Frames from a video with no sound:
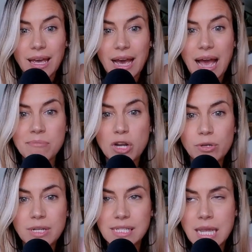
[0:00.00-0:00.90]
I'm
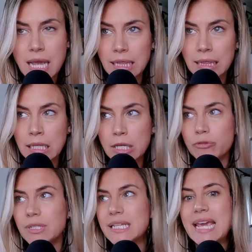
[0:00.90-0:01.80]
noticing
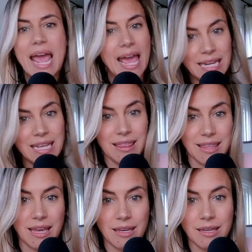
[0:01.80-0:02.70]
literally
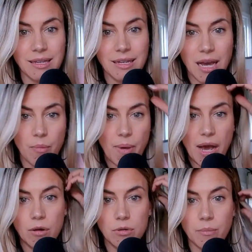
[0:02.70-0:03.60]
anything
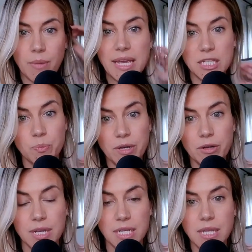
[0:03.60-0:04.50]
about my
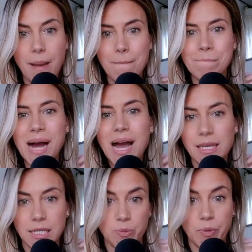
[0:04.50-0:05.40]
experience.
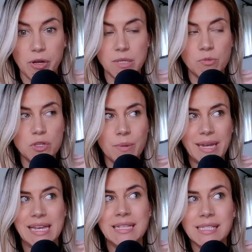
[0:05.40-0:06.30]
I'm using my
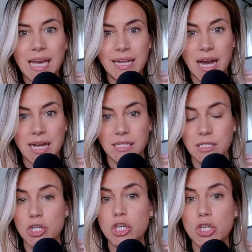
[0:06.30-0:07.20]
inside eyes. This is a
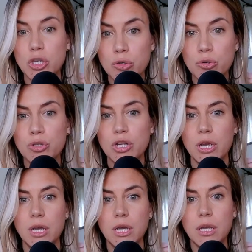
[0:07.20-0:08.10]
huge
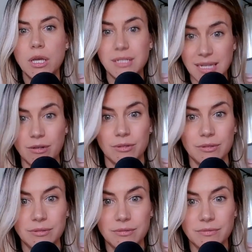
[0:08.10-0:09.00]
deal.
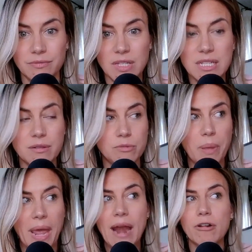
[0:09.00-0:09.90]
This is a
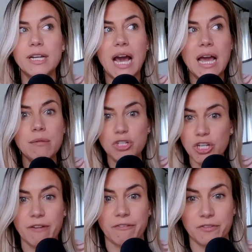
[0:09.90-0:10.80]
paradigm
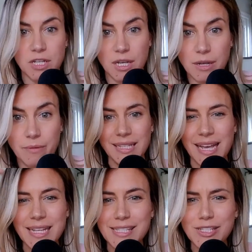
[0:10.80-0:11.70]
shift.
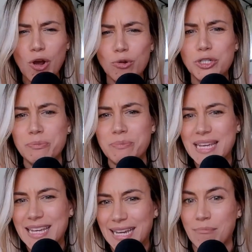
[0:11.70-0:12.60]
Let's go to
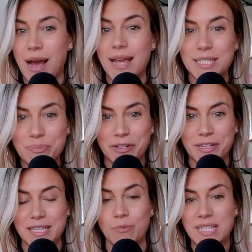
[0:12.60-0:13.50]
me and my
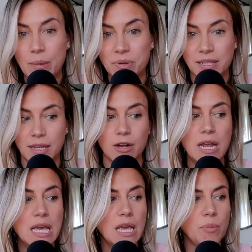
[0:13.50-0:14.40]
experience and what's happening there.
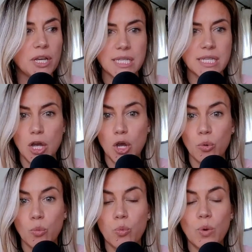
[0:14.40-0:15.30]
Because
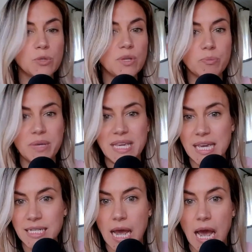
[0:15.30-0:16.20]
once we
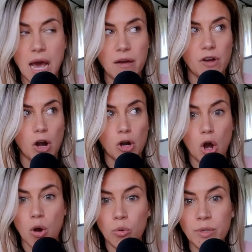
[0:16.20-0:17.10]
begin to have our
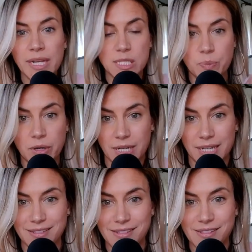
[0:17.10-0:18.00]
own
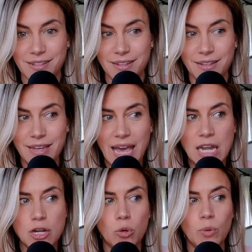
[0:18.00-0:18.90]
experience
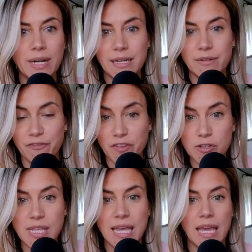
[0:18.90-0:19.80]
and know what it feels
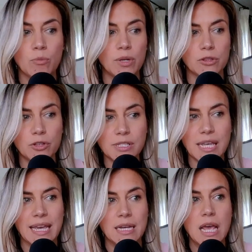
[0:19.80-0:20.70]
like and what it looks like
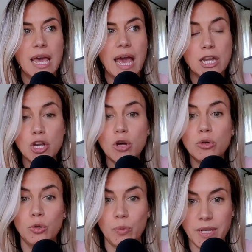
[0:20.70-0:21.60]
and know
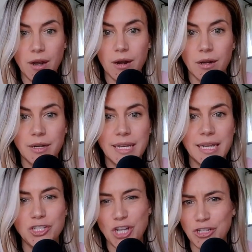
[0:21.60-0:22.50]
who we are,
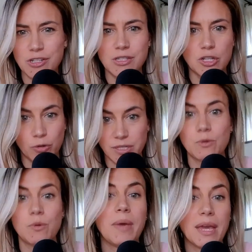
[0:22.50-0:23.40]
it changes the choices
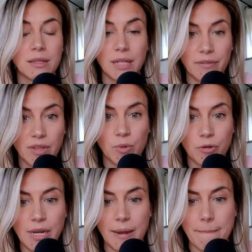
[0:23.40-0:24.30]
we make and the life that we
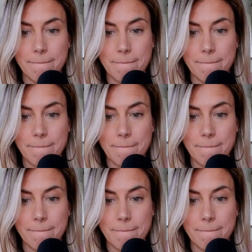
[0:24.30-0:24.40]
create.